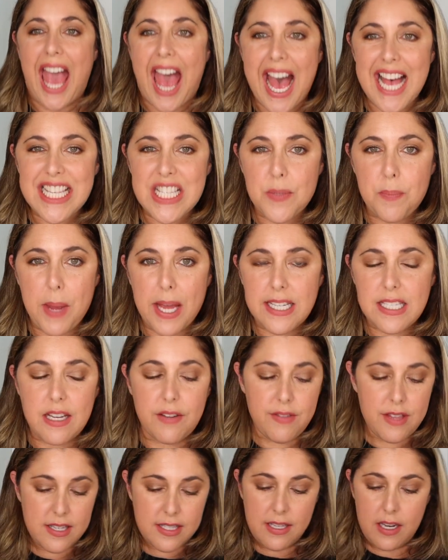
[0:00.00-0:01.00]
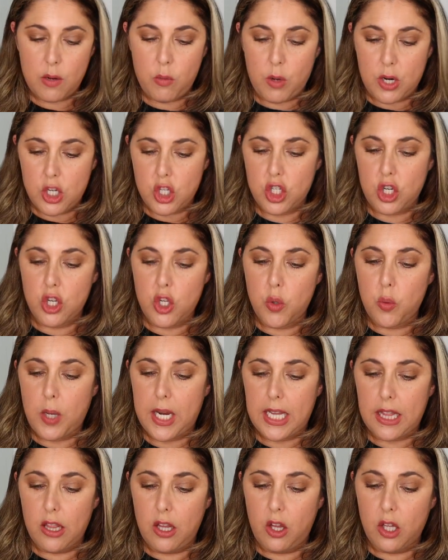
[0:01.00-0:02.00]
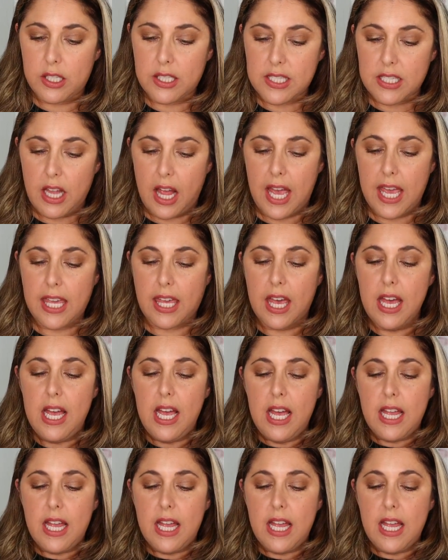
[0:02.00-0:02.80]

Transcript: aspect of this and I wanna show you what it looks like.